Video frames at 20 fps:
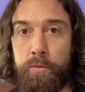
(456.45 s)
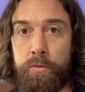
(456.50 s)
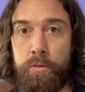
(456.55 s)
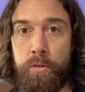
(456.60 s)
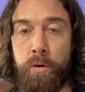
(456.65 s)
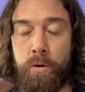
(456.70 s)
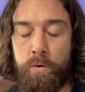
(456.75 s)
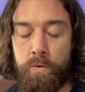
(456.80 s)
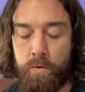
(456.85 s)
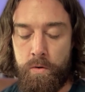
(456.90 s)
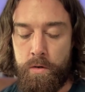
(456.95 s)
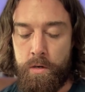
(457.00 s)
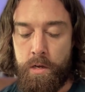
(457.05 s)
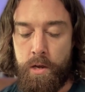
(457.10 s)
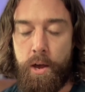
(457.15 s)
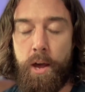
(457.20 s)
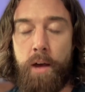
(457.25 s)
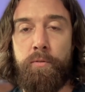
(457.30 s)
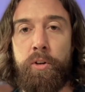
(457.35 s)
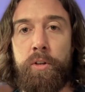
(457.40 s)
So
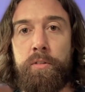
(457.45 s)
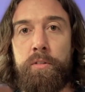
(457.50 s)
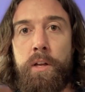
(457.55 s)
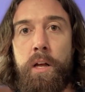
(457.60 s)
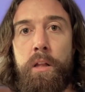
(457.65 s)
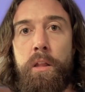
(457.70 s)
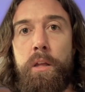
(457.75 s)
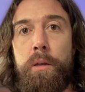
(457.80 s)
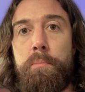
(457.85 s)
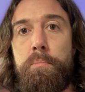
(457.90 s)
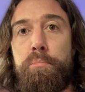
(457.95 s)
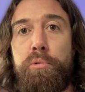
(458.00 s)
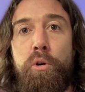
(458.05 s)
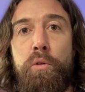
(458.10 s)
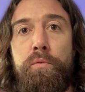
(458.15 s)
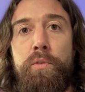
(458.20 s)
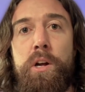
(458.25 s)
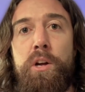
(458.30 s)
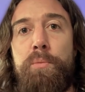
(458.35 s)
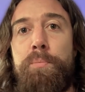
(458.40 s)
having a solid
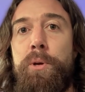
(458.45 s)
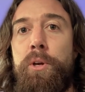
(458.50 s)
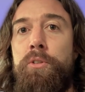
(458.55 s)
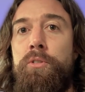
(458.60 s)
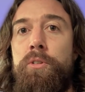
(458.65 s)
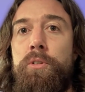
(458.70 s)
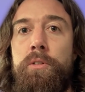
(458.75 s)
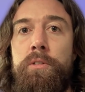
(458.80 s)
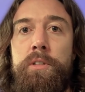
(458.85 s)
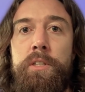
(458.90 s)
profile picture,